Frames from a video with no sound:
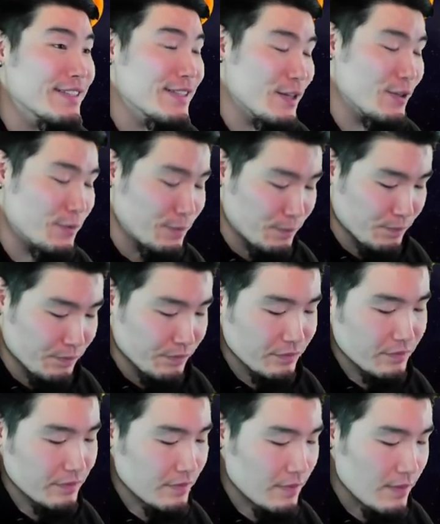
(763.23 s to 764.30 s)
So,
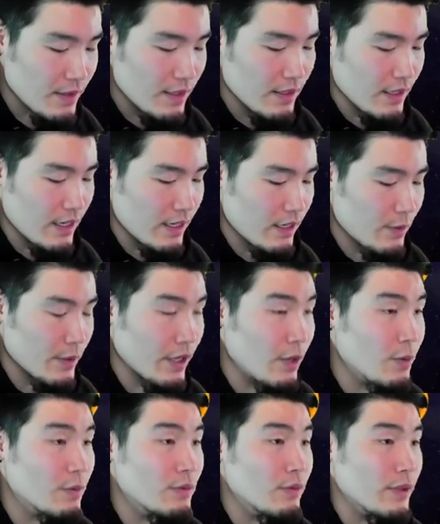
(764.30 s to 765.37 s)
yeah, here we
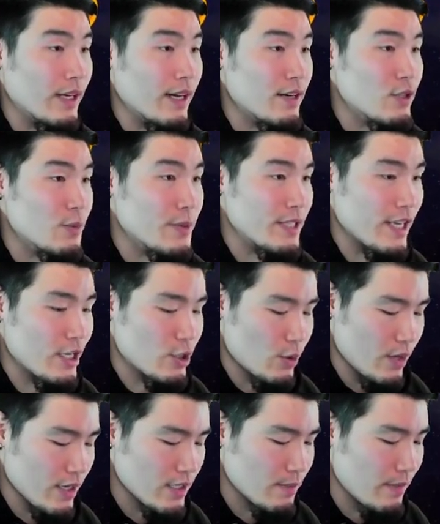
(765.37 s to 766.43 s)
go. We got our Super Saiyan
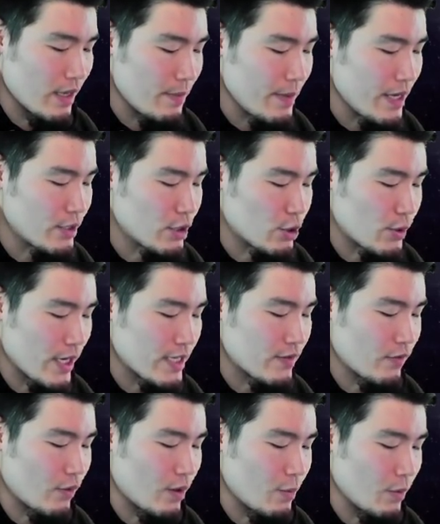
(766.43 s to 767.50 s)
Trunks. Maybe I should
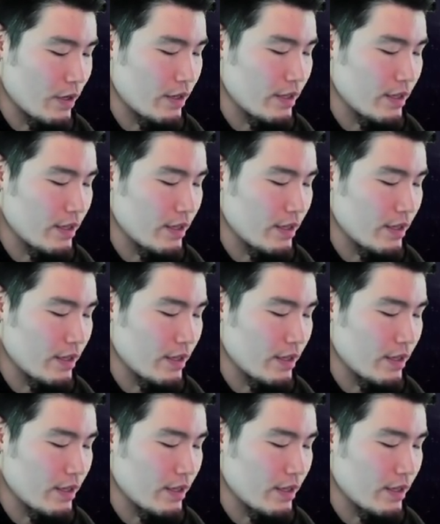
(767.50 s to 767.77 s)
transform one of